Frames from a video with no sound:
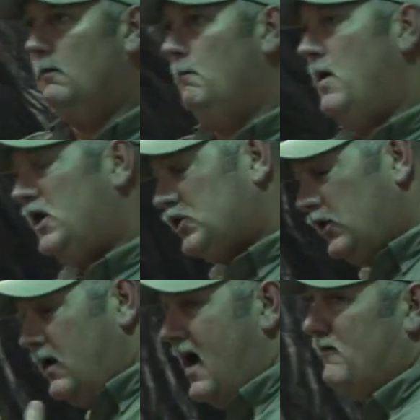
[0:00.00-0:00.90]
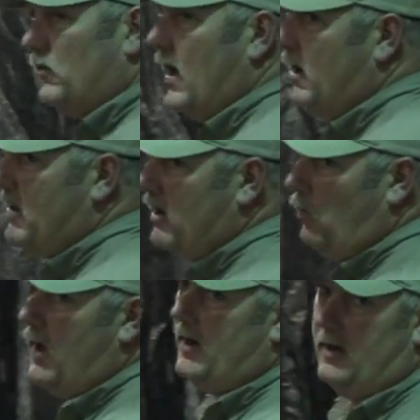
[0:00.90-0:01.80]
Make sure you have the right amount
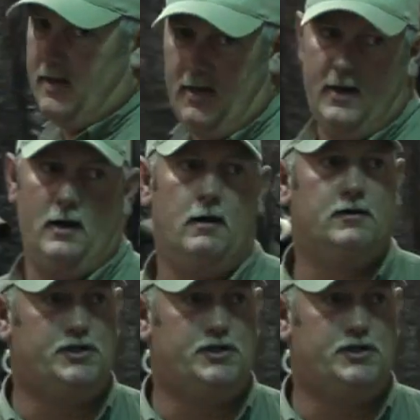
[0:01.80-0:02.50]
of weight. Again,